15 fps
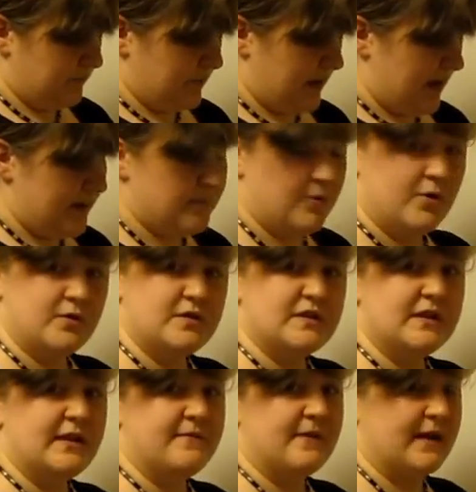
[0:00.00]
I
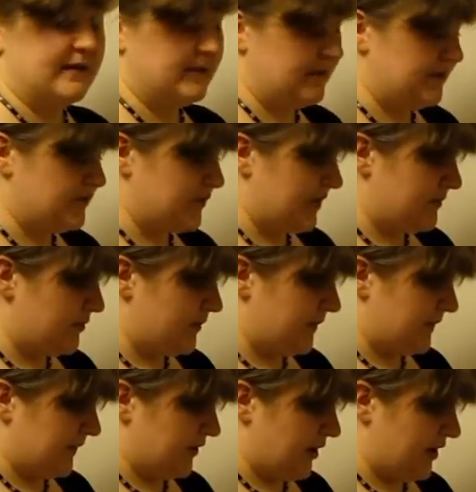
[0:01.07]
personally have had a little trouble with
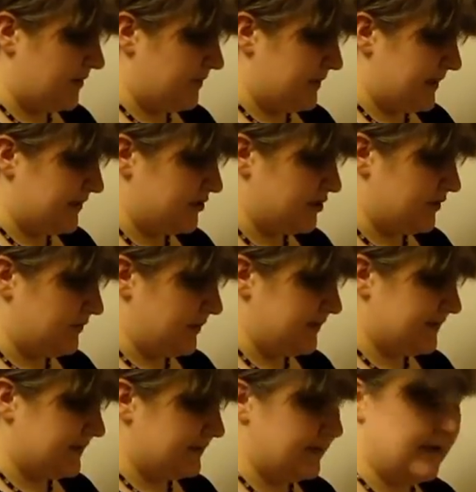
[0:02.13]
the carbonation
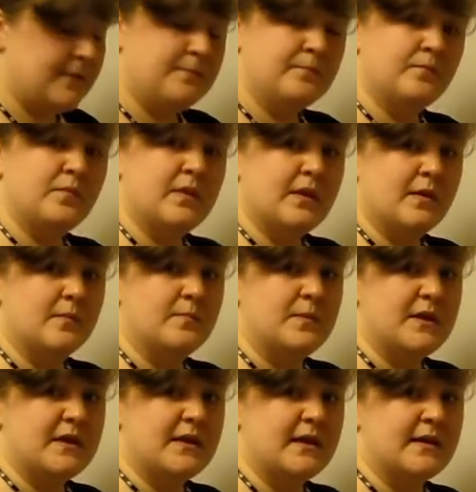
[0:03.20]
recently
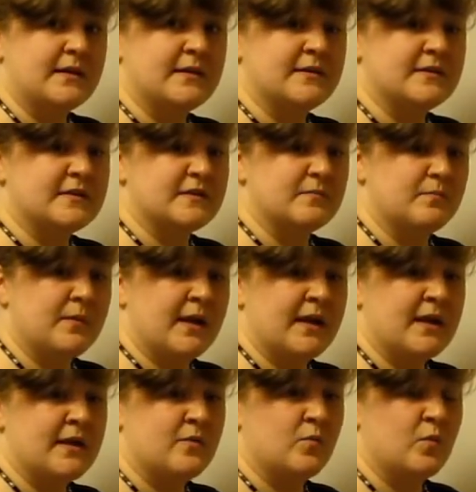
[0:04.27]
because
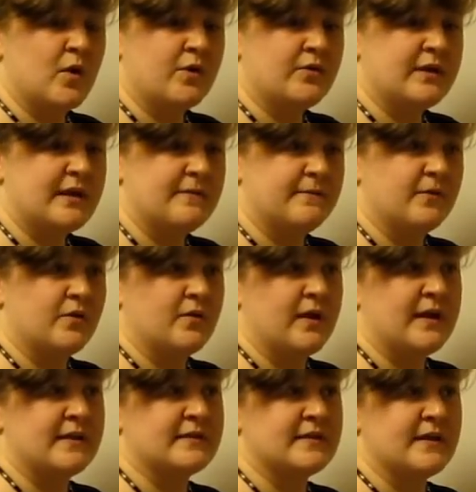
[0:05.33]
my water kefir
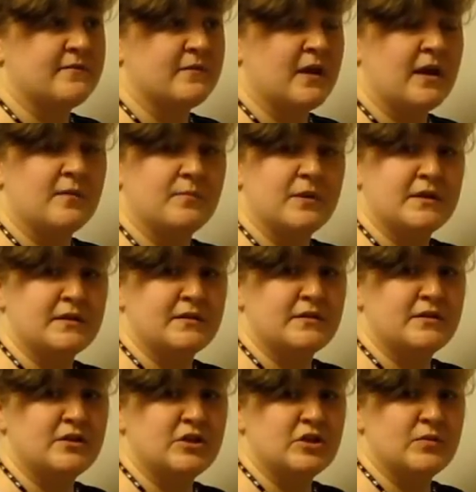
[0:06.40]
grains have not been
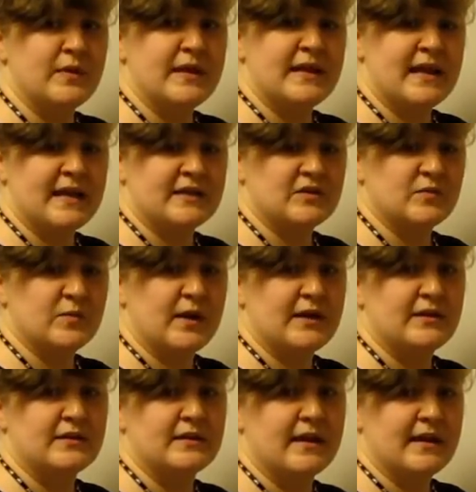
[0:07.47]
doing as
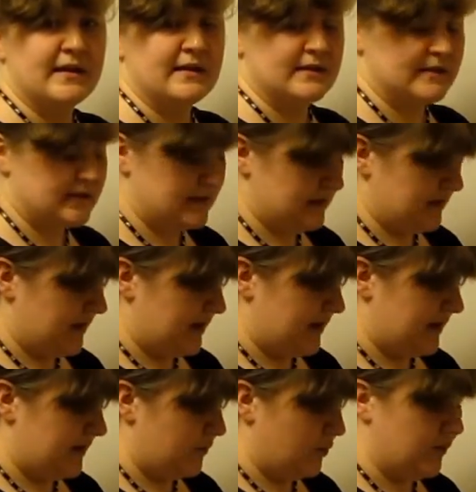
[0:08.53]
well and
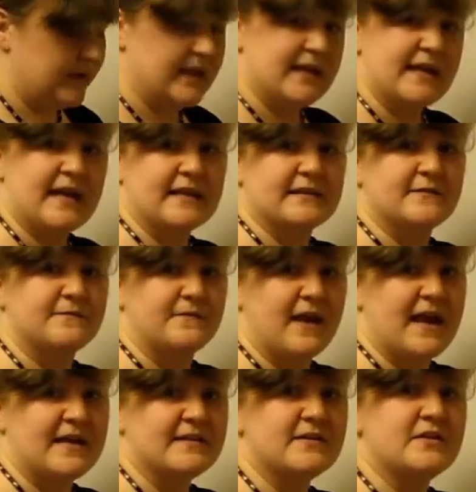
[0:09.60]
uh, working as
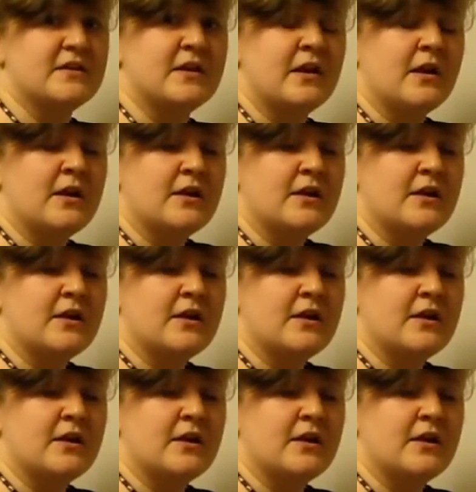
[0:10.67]
fast.